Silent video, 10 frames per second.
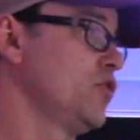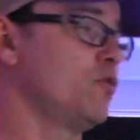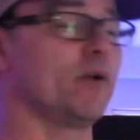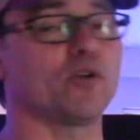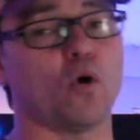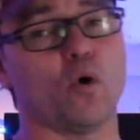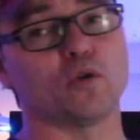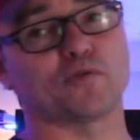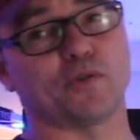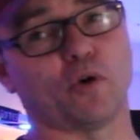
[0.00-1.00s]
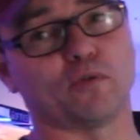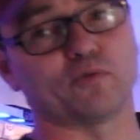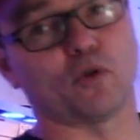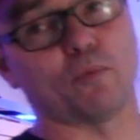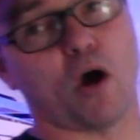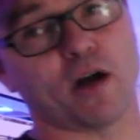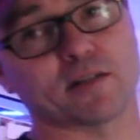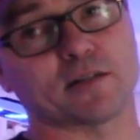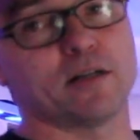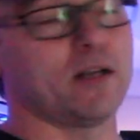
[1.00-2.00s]
You make your holes for your overflow
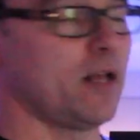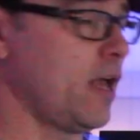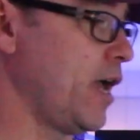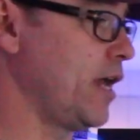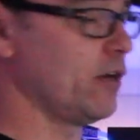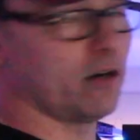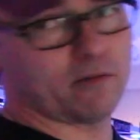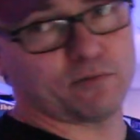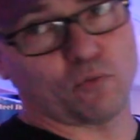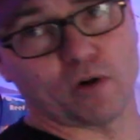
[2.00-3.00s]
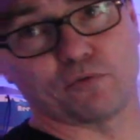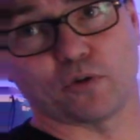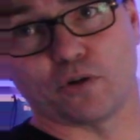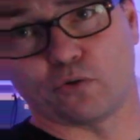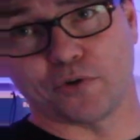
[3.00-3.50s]
box and one for your